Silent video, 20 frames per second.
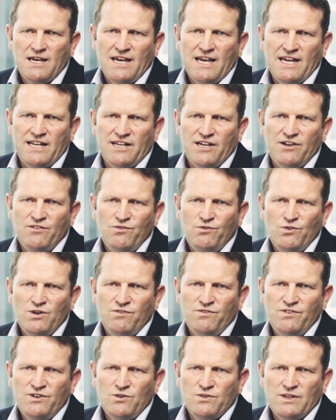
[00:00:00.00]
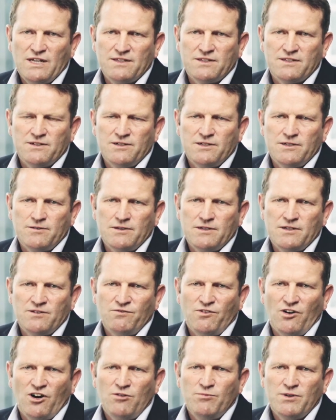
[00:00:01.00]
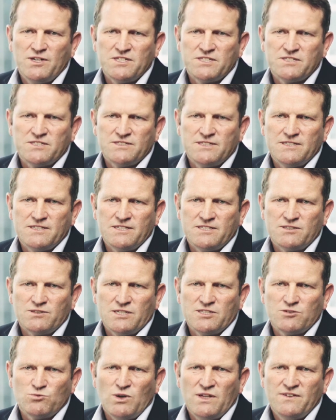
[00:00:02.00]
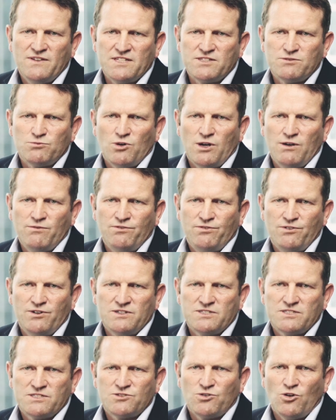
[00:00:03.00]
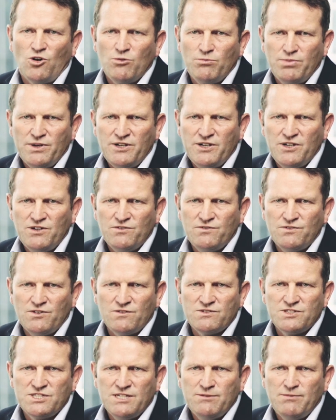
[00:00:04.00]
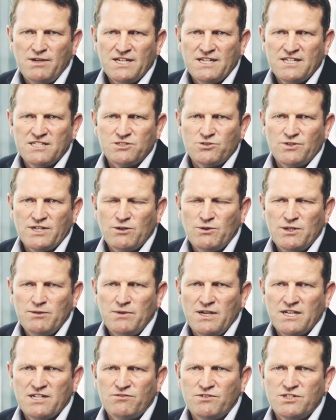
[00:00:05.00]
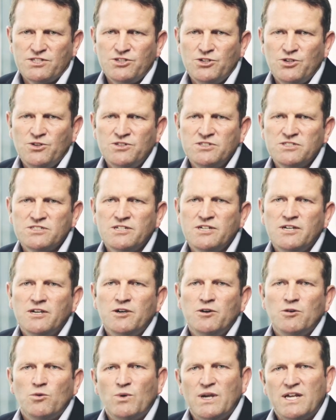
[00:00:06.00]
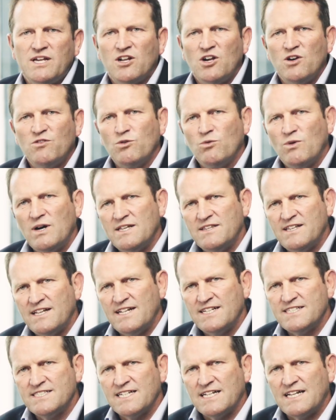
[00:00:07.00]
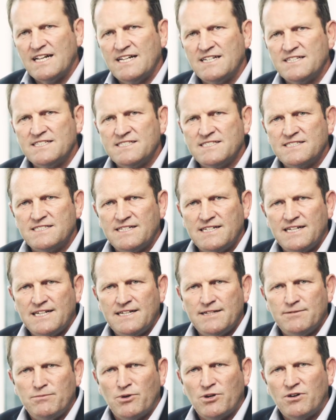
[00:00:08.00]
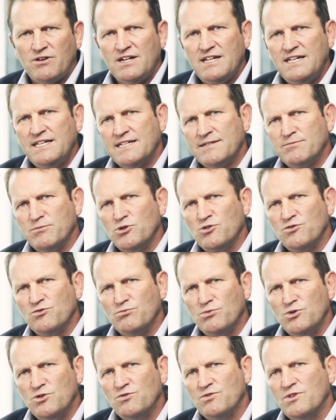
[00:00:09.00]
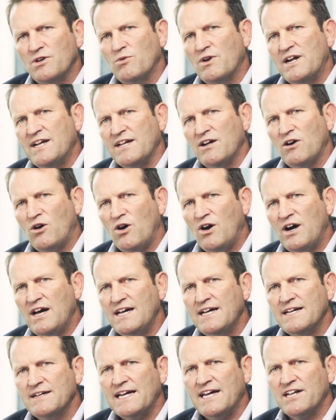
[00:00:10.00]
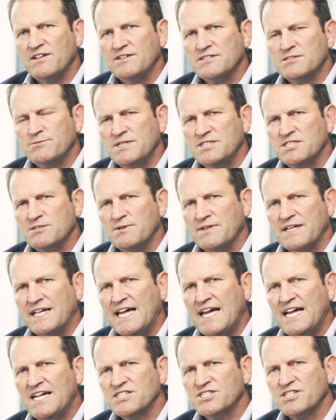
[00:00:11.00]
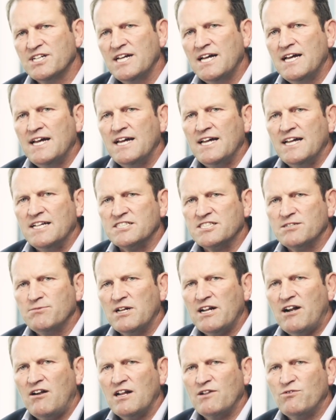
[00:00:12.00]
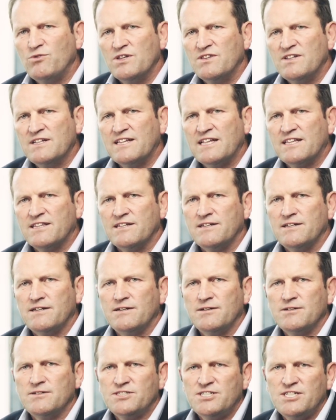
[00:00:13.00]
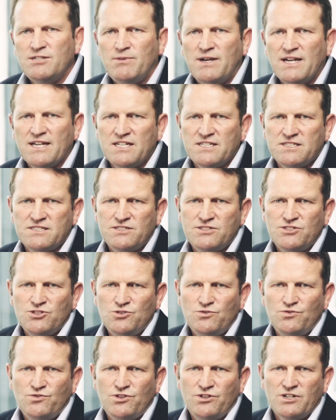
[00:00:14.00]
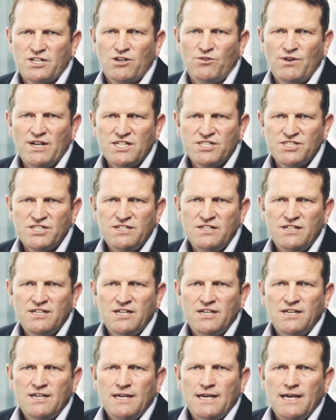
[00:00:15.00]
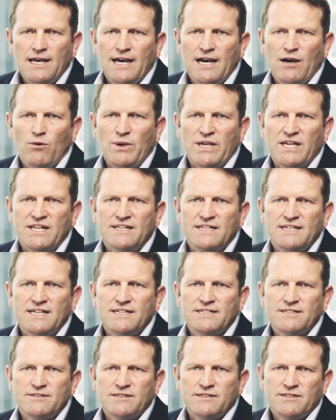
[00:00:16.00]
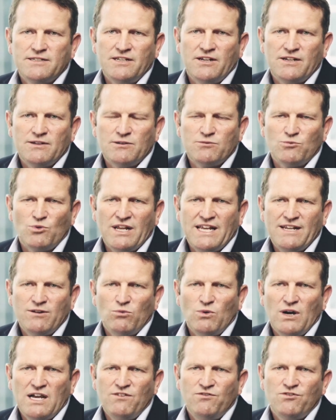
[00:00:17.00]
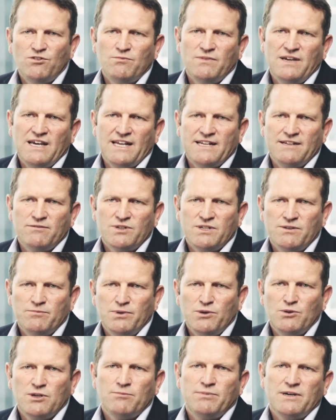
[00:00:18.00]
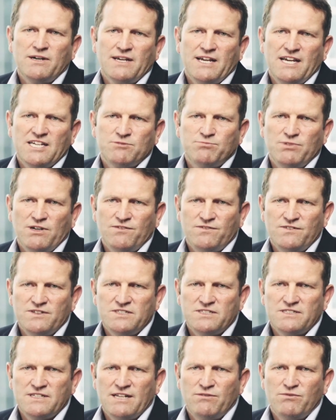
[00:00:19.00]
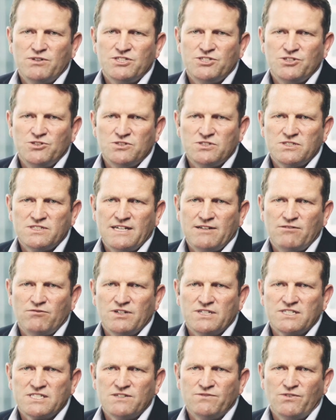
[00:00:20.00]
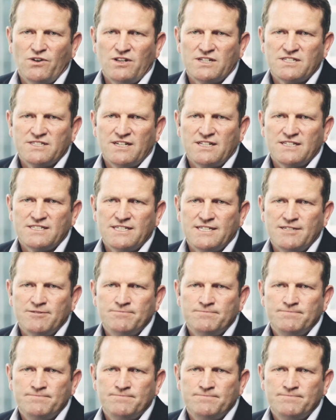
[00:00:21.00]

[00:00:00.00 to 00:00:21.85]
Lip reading: And if we feel that the environment is one that's right for a strong period of share markets or equity market returns, we can overweight that asset class moderately and move the weighting higher, spend some of the cash. And similarly, if we think that the share market's due for a correction, we can lean away from that, build up our cash buffers and reduce that risk and volatility.